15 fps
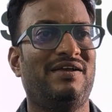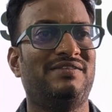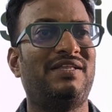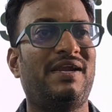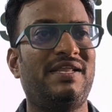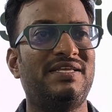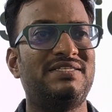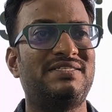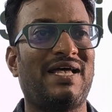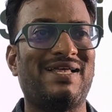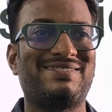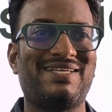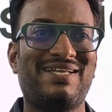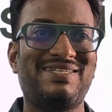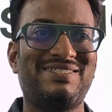That is
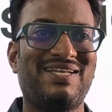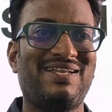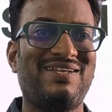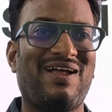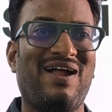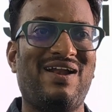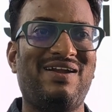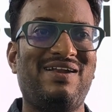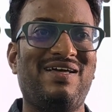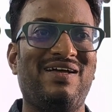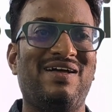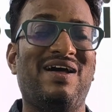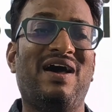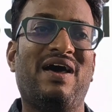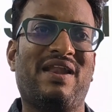assertion and
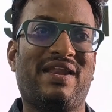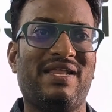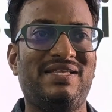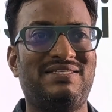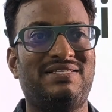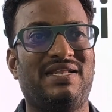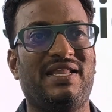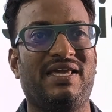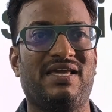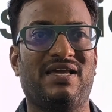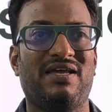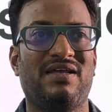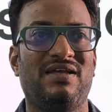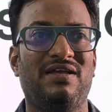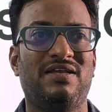
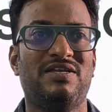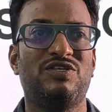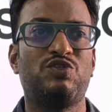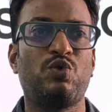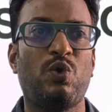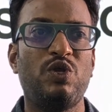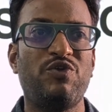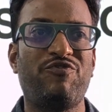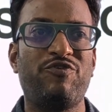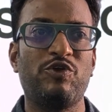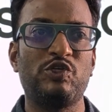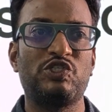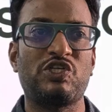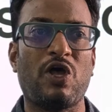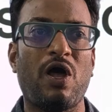reasoning. So if
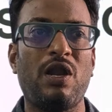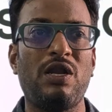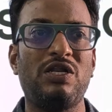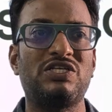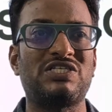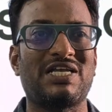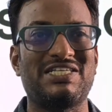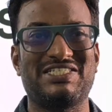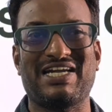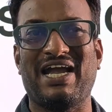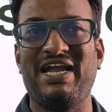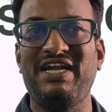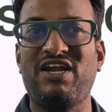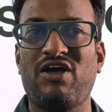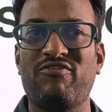you solve such
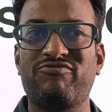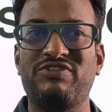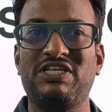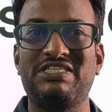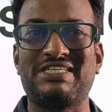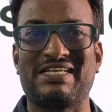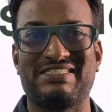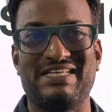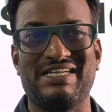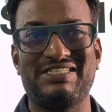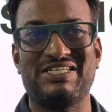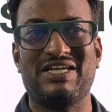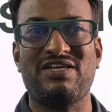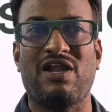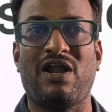kind of this
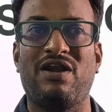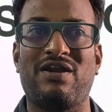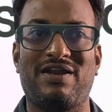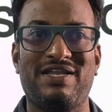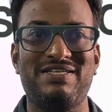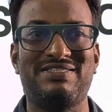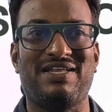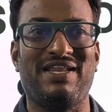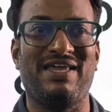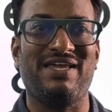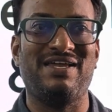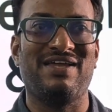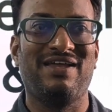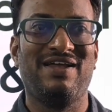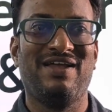assertion and
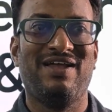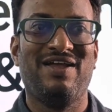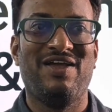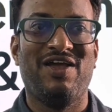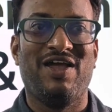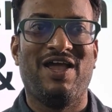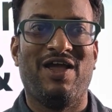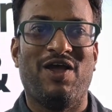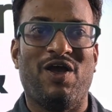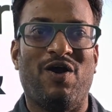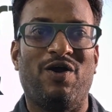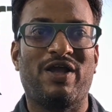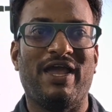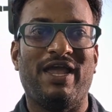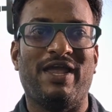reasoning,
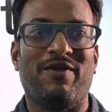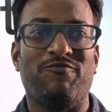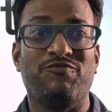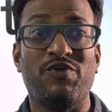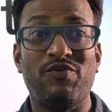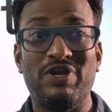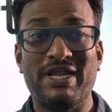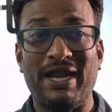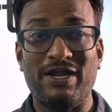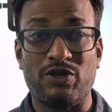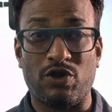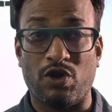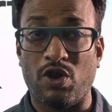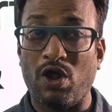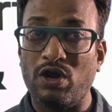okay, we will get
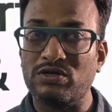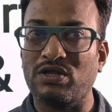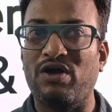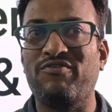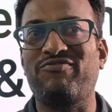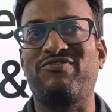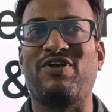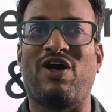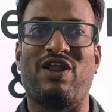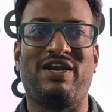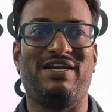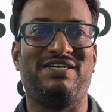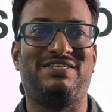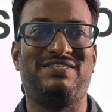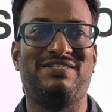lot of
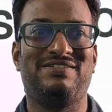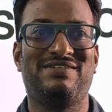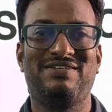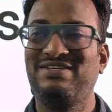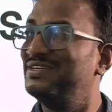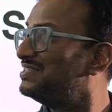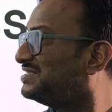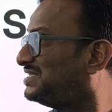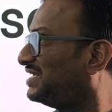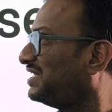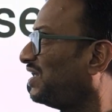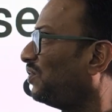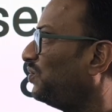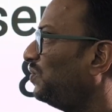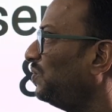knowledge. See
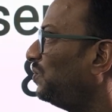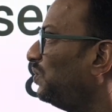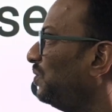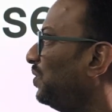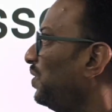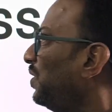now,